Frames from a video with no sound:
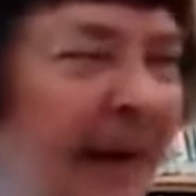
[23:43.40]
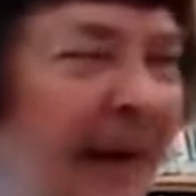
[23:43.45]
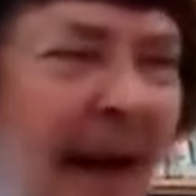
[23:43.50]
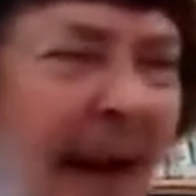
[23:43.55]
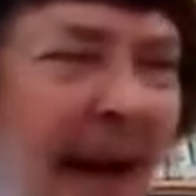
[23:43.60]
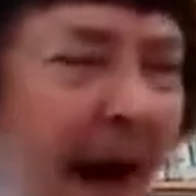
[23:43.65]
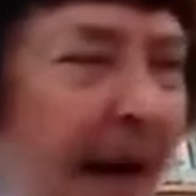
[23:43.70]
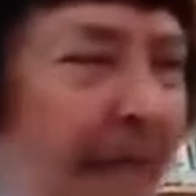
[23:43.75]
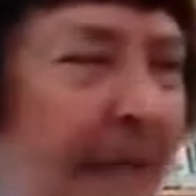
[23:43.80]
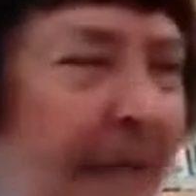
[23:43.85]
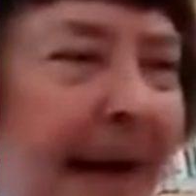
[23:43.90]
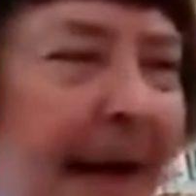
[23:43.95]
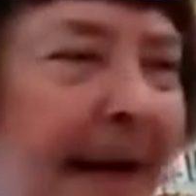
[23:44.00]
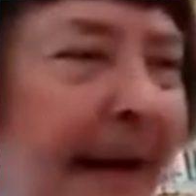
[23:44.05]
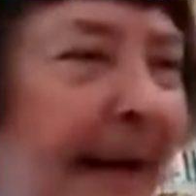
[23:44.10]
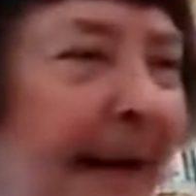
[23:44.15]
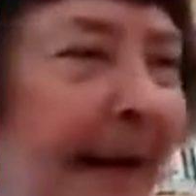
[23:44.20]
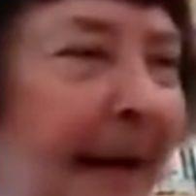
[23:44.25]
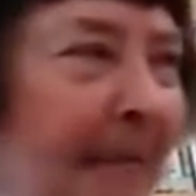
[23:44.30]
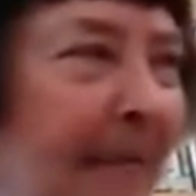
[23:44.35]
Yeah, I'm not a
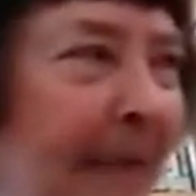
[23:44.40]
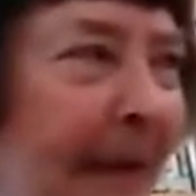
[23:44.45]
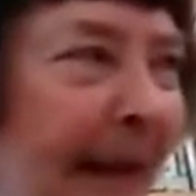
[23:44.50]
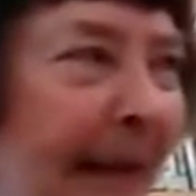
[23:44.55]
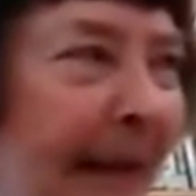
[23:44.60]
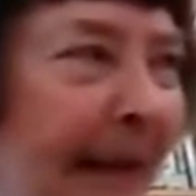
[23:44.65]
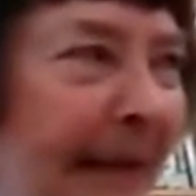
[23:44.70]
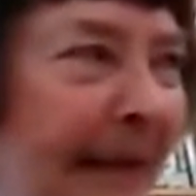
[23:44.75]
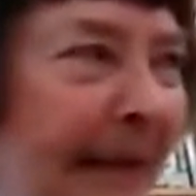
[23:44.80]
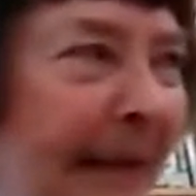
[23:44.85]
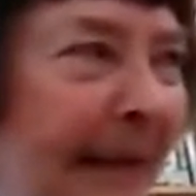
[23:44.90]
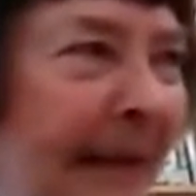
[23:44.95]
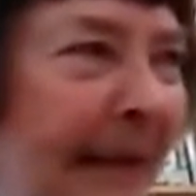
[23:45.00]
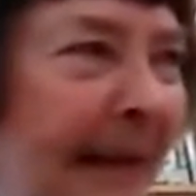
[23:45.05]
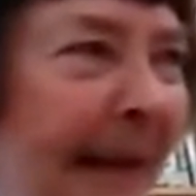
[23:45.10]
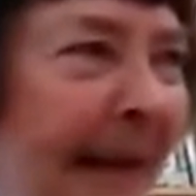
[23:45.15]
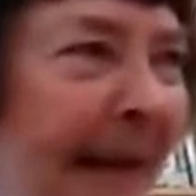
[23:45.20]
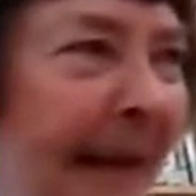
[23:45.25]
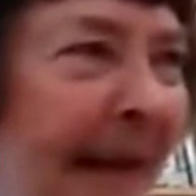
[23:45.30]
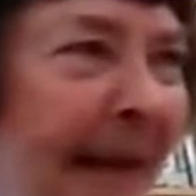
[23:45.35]
game player.
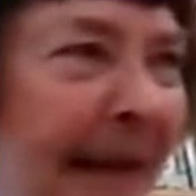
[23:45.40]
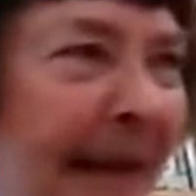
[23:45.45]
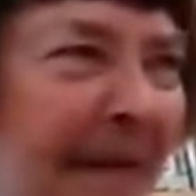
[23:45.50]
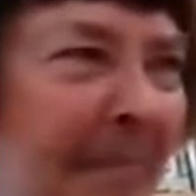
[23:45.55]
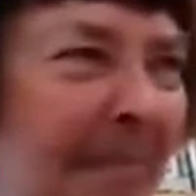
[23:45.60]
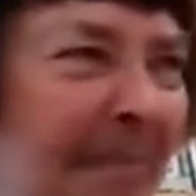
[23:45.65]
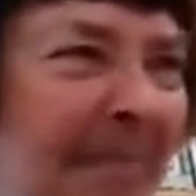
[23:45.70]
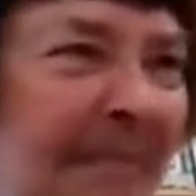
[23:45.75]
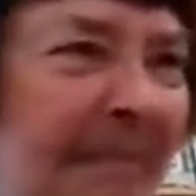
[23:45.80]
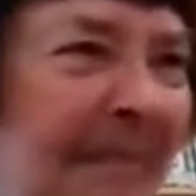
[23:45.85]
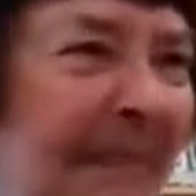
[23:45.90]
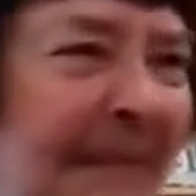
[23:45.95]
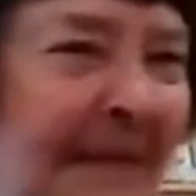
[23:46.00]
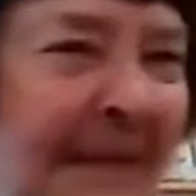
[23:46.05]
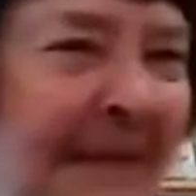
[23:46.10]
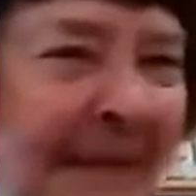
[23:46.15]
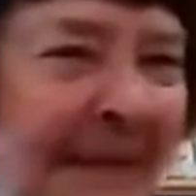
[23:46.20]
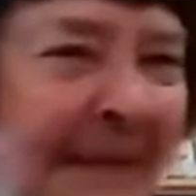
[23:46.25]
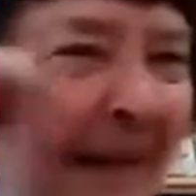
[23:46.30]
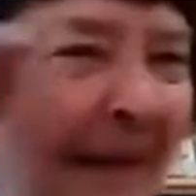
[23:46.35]

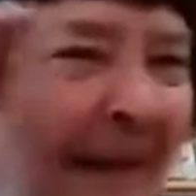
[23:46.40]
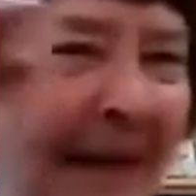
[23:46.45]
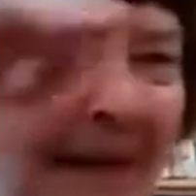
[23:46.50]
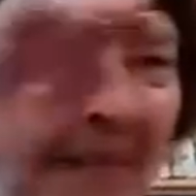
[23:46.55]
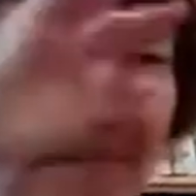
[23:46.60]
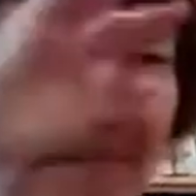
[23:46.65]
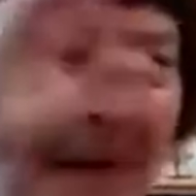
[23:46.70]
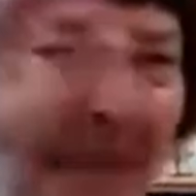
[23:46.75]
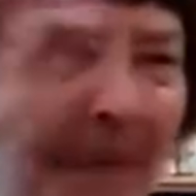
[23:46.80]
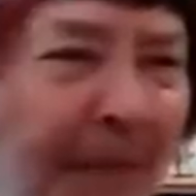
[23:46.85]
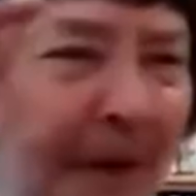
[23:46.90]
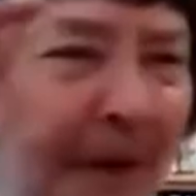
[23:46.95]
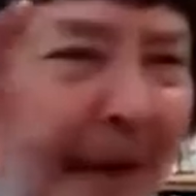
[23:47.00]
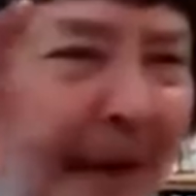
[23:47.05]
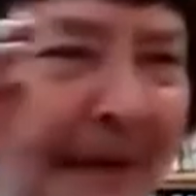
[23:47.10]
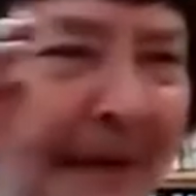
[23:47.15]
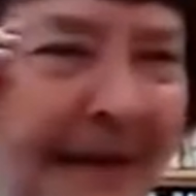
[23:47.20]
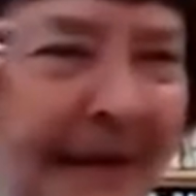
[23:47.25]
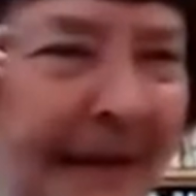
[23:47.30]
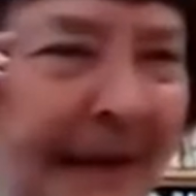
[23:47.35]
My
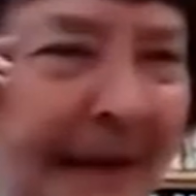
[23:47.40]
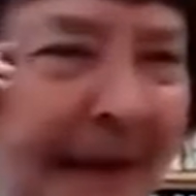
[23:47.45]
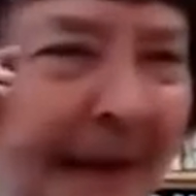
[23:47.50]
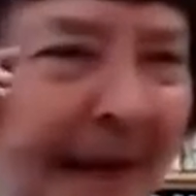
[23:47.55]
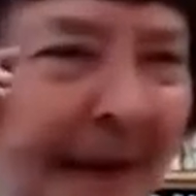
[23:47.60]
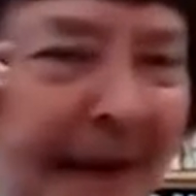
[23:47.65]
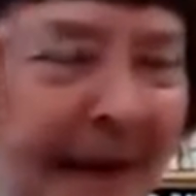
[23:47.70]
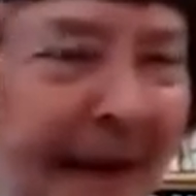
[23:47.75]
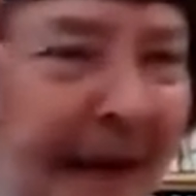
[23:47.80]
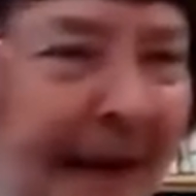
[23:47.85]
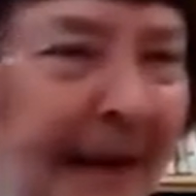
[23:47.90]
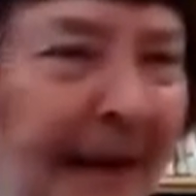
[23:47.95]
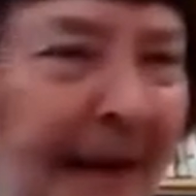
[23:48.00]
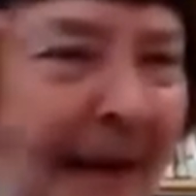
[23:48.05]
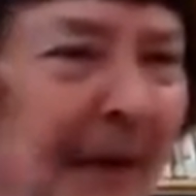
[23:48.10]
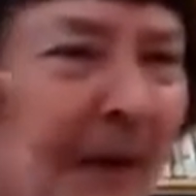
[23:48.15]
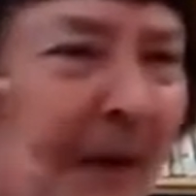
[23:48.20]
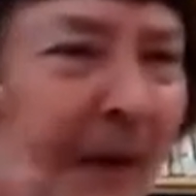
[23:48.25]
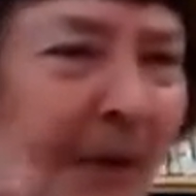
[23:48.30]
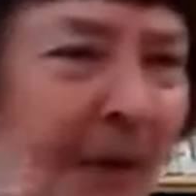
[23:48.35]
brain,
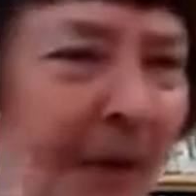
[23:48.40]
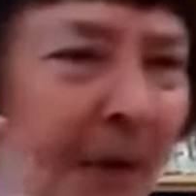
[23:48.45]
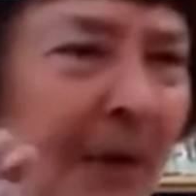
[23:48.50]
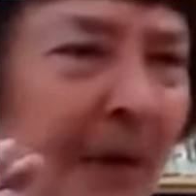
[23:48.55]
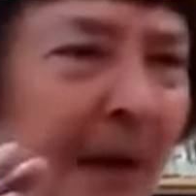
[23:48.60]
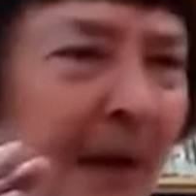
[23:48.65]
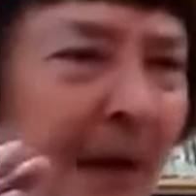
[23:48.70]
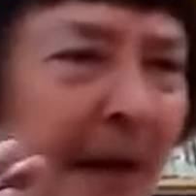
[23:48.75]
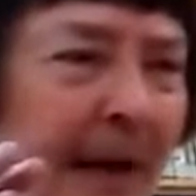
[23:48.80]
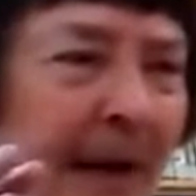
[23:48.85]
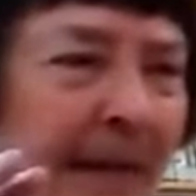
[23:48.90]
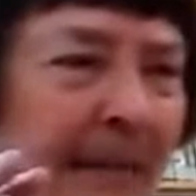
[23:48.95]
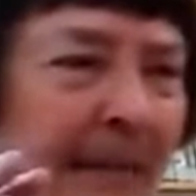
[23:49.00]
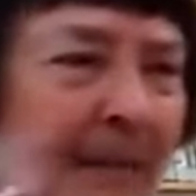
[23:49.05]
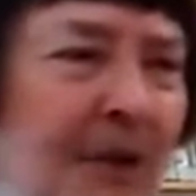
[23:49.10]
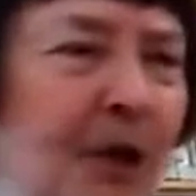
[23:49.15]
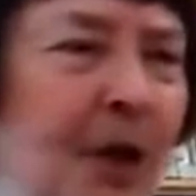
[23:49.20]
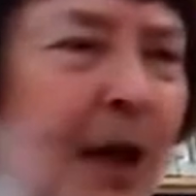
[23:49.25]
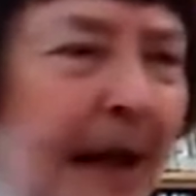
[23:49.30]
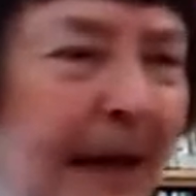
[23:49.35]
for
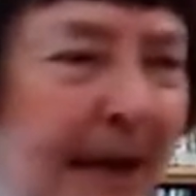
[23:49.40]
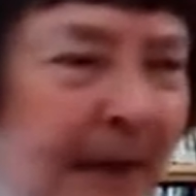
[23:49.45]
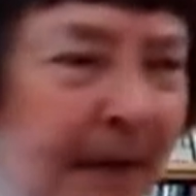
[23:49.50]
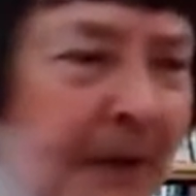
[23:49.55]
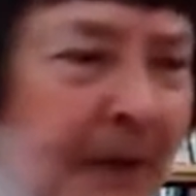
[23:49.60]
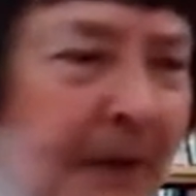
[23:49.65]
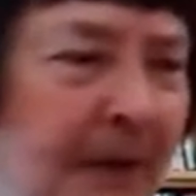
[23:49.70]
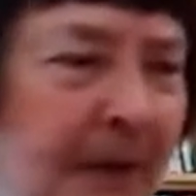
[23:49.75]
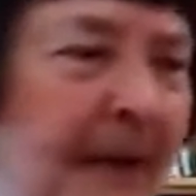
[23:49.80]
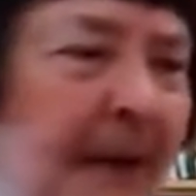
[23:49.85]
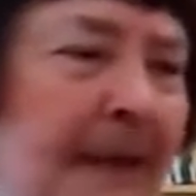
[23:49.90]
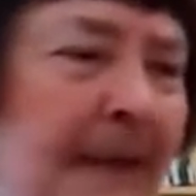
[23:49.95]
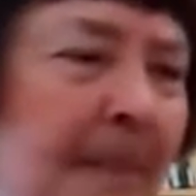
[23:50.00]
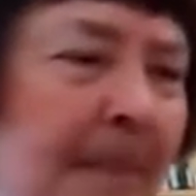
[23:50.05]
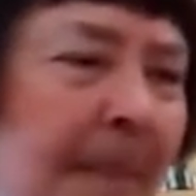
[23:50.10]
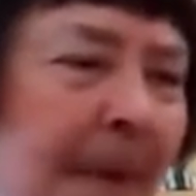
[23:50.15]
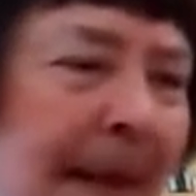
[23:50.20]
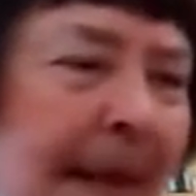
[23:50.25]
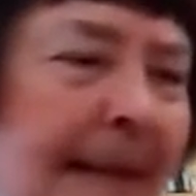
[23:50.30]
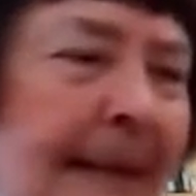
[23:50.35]
checkers is
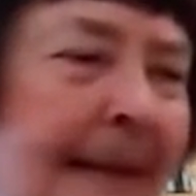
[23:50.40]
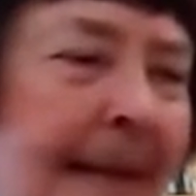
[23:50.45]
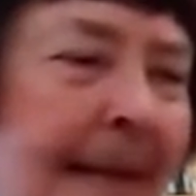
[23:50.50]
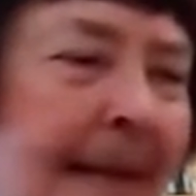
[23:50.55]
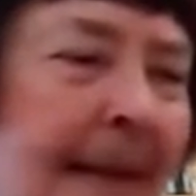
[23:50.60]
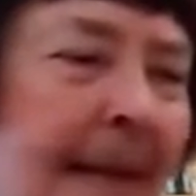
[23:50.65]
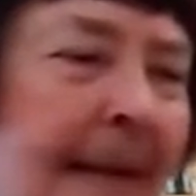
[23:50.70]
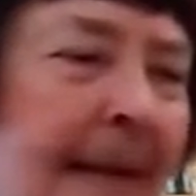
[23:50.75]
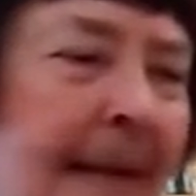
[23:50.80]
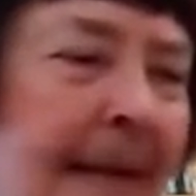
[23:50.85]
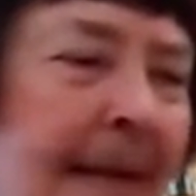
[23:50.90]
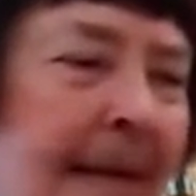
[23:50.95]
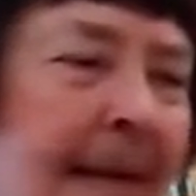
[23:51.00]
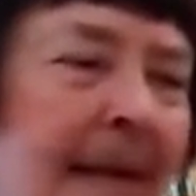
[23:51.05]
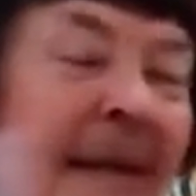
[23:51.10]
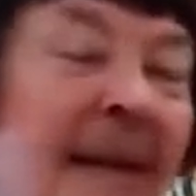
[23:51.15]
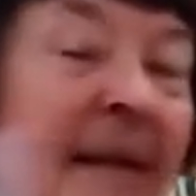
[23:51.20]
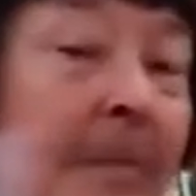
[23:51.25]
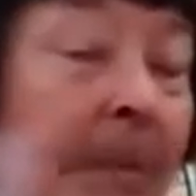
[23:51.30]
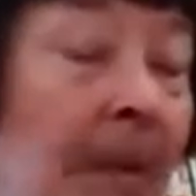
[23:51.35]
basically
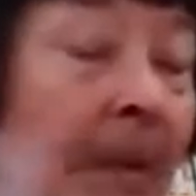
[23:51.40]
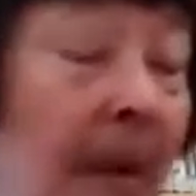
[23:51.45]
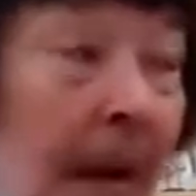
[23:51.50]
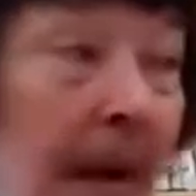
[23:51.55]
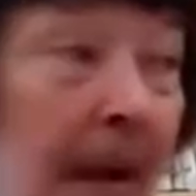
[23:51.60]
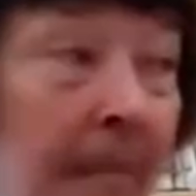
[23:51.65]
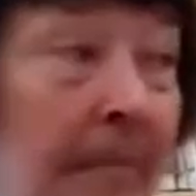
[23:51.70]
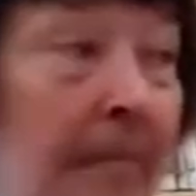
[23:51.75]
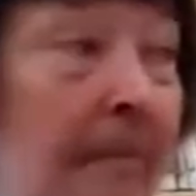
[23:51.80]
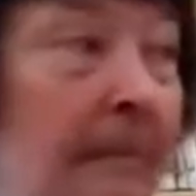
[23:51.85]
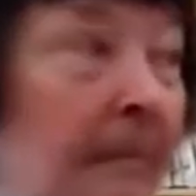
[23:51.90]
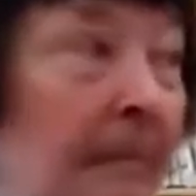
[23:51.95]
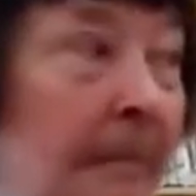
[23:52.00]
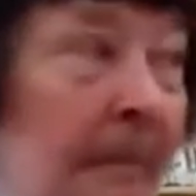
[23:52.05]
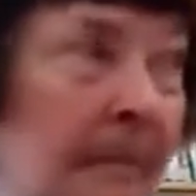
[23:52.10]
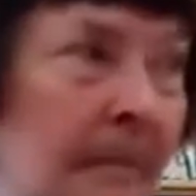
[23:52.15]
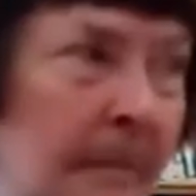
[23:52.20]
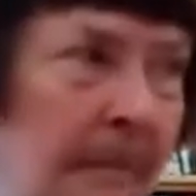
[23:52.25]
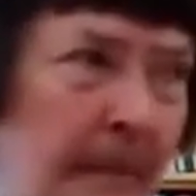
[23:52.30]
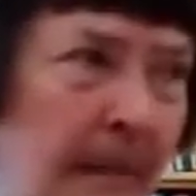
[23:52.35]
a simple
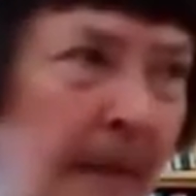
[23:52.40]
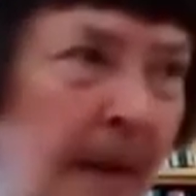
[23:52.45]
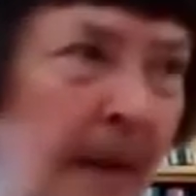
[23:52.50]
game.